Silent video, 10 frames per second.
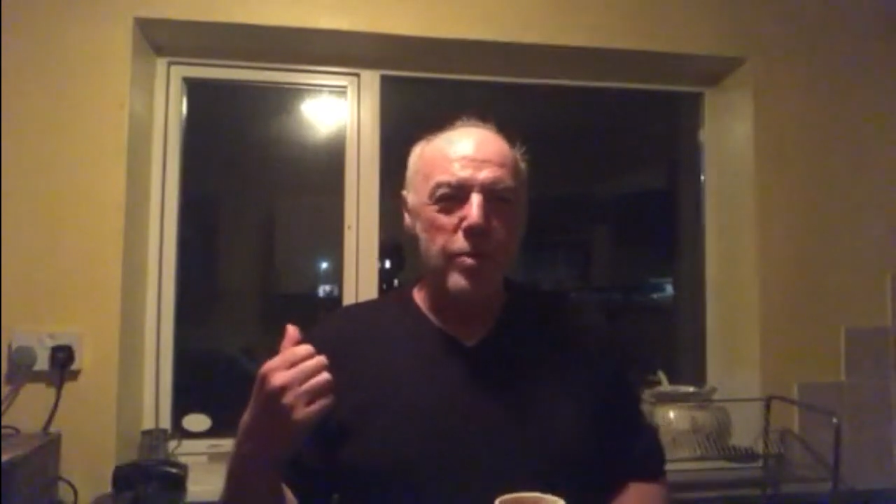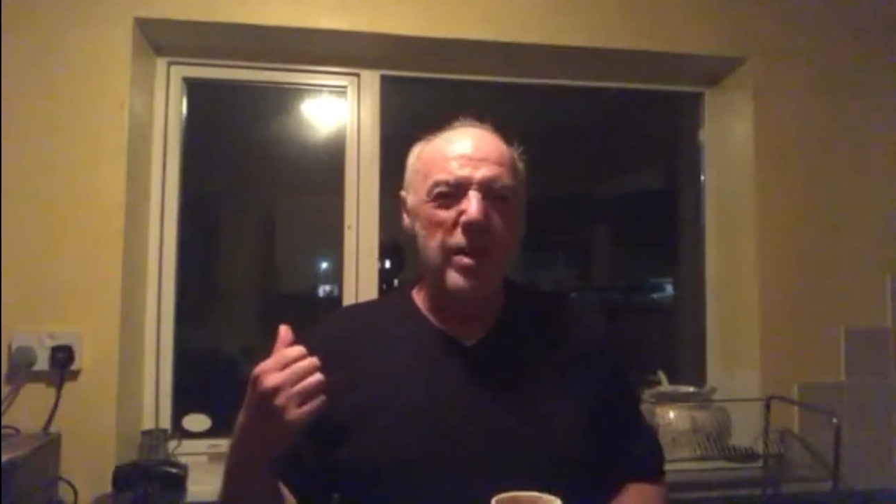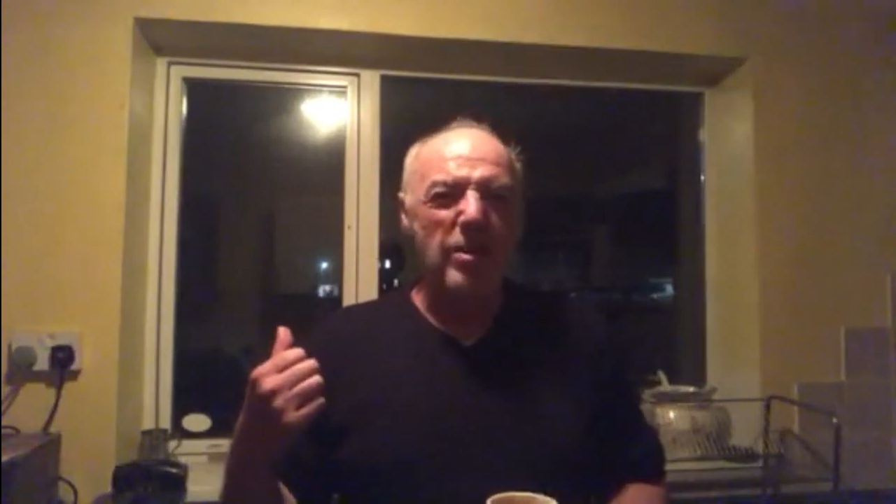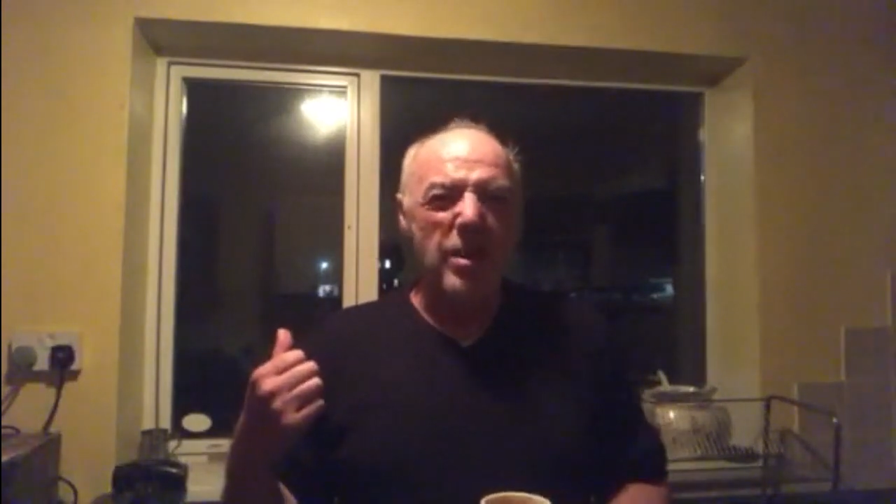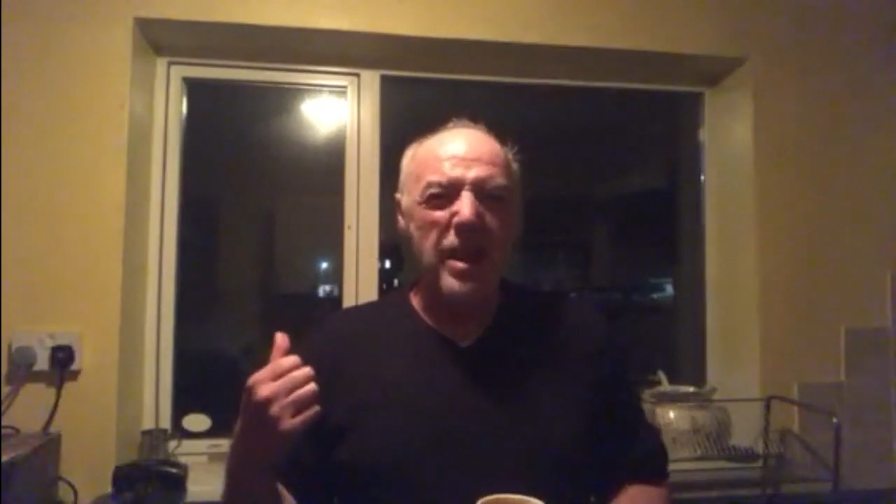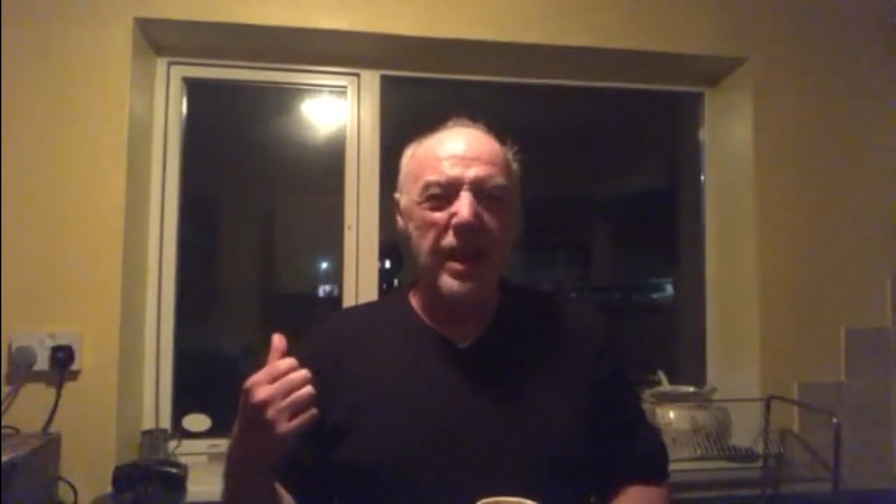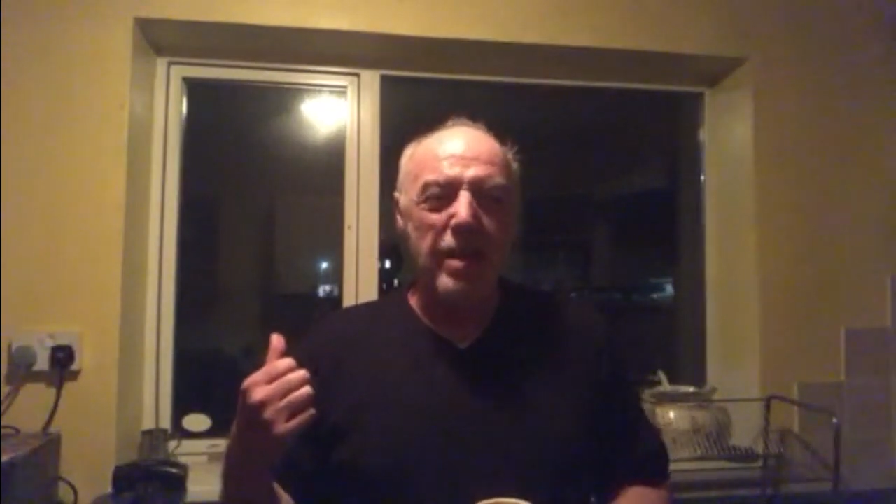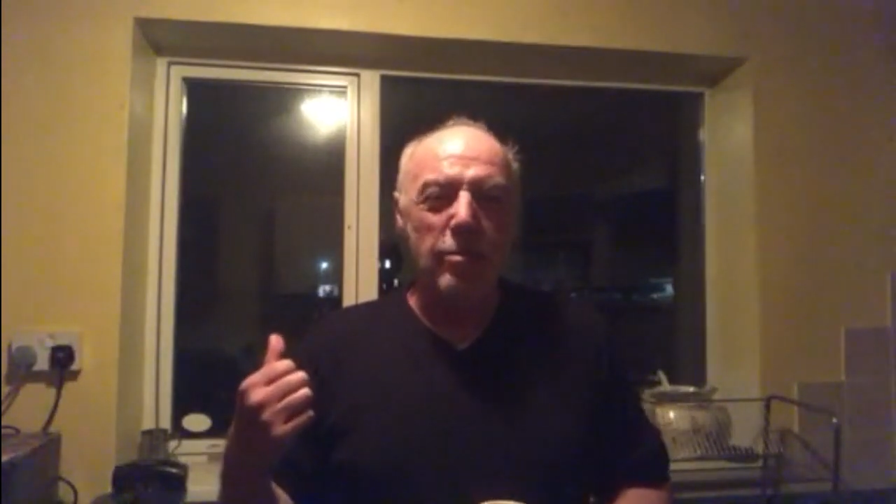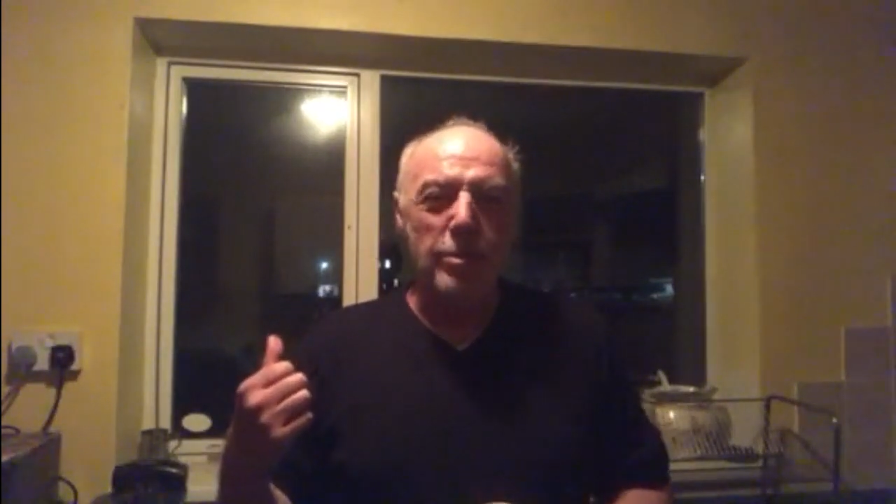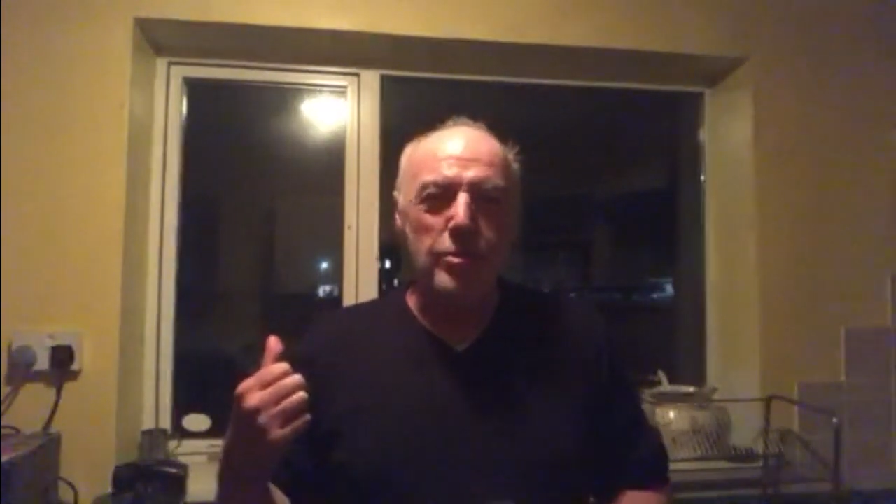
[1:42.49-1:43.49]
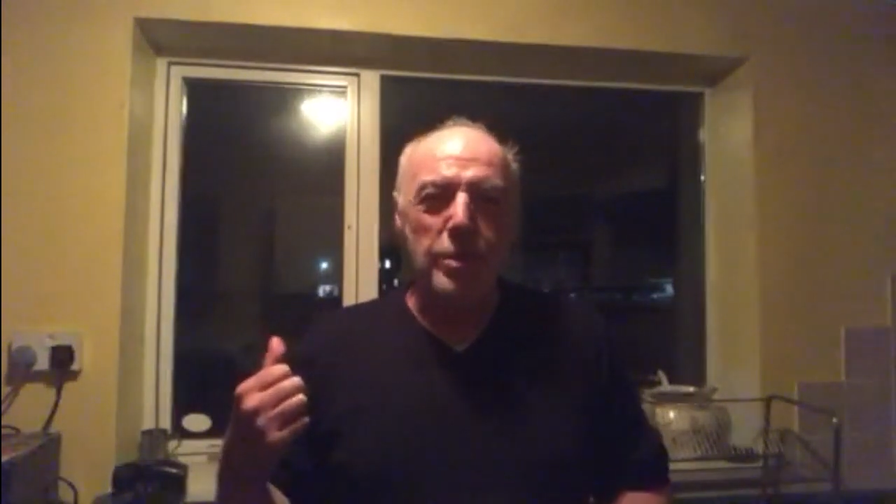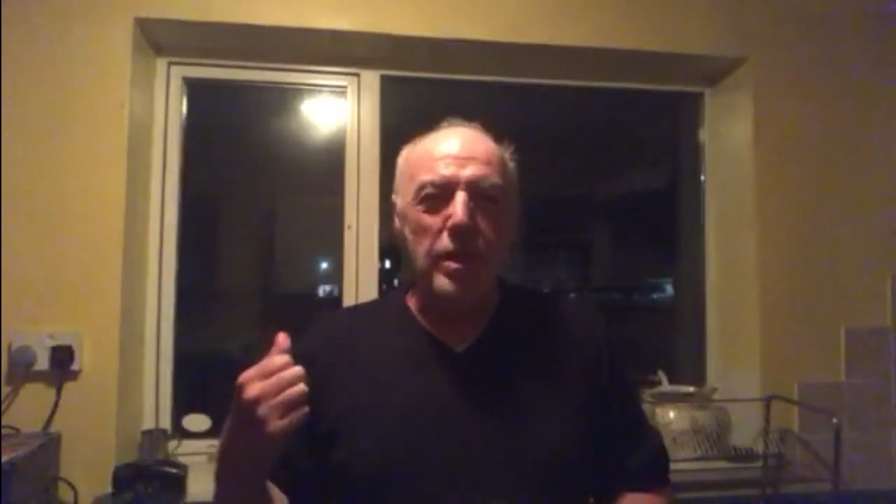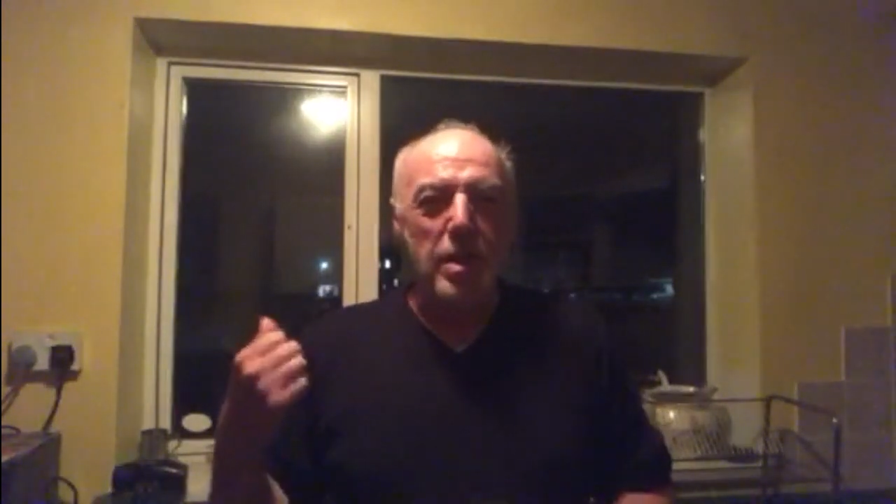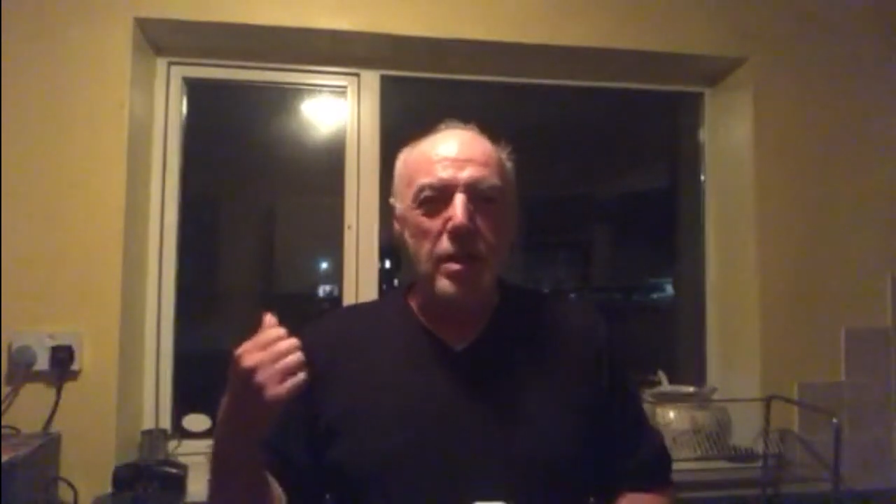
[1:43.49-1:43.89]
being on a night out or something.